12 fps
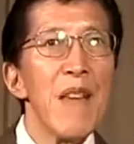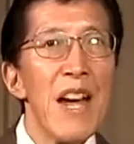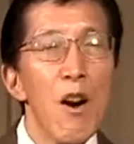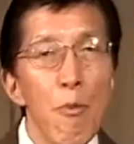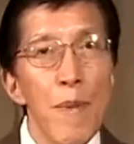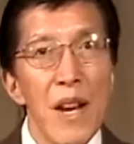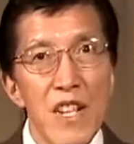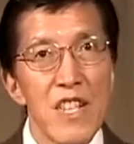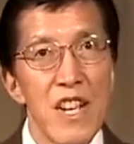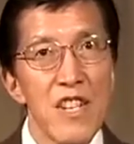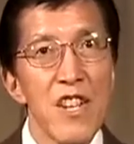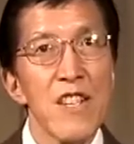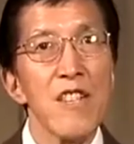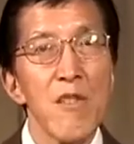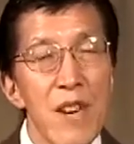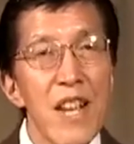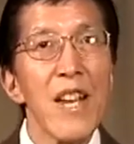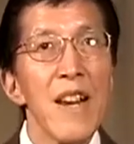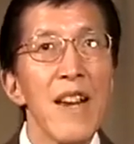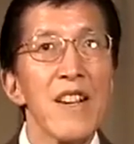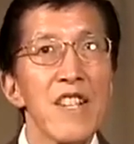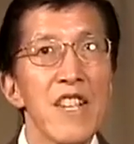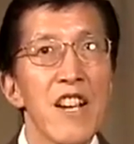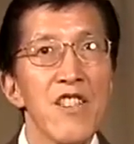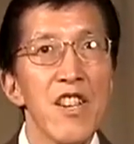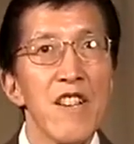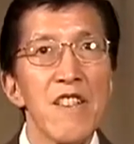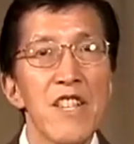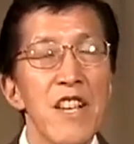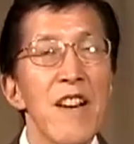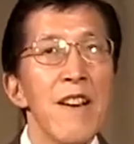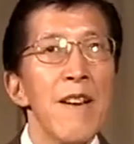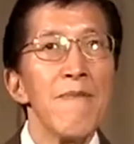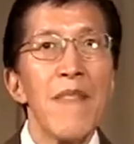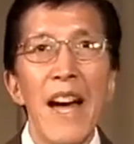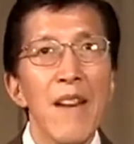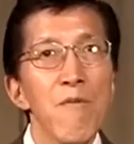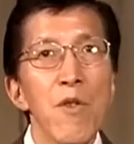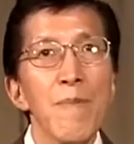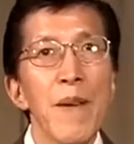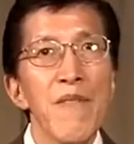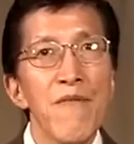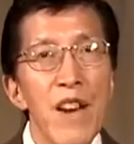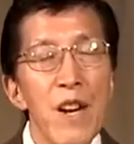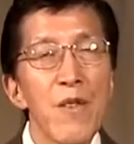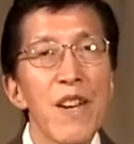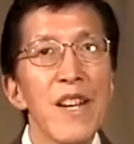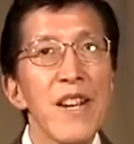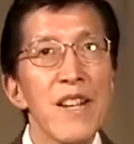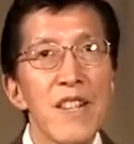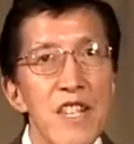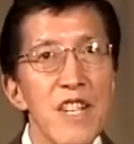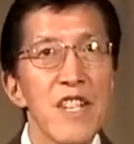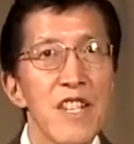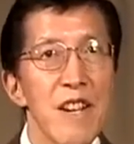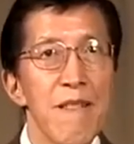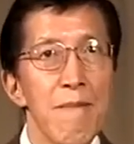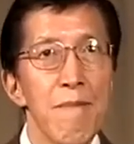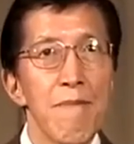helping sessions or healing sessions, that would be very consistent.